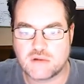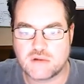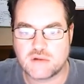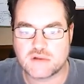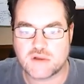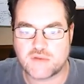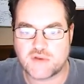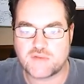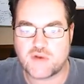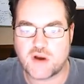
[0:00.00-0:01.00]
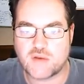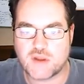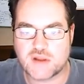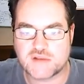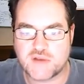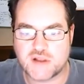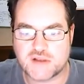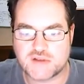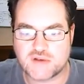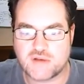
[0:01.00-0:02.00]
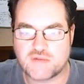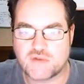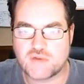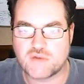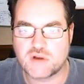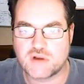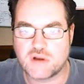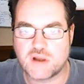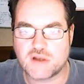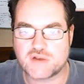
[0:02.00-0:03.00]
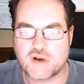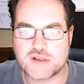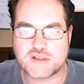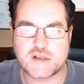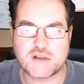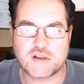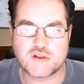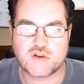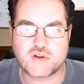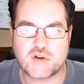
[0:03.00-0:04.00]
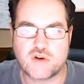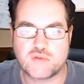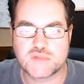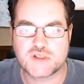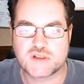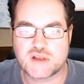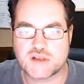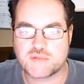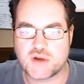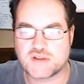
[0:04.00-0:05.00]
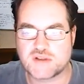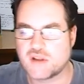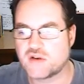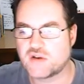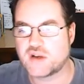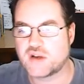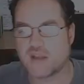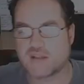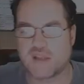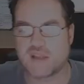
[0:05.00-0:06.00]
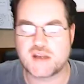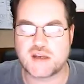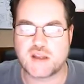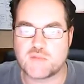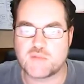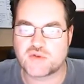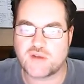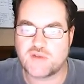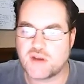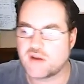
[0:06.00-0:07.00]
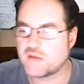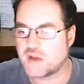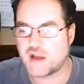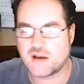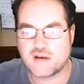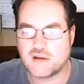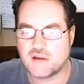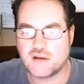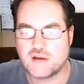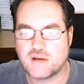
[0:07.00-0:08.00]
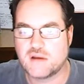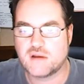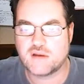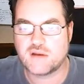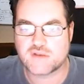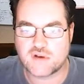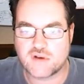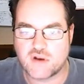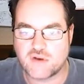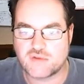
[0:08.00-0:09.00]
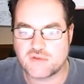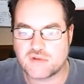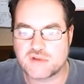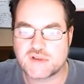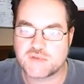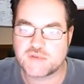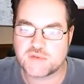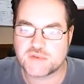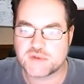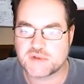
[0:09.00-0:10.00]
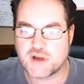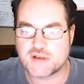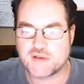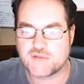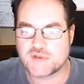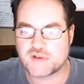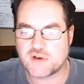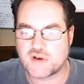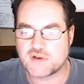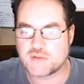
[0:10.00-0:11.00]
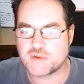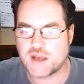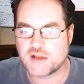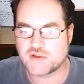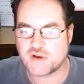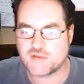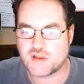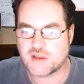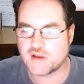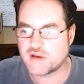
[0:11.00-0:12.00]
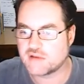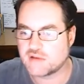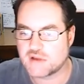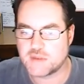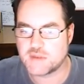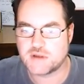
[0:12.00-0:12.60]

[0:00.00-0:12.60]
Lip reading: So if you can find one that's fairly straightforward and try and stick to the .coms as opposed to the .nets, they tend to get more traffic. But if it's got no subscription sites, if it's got no trouble getting traffic, then so be it.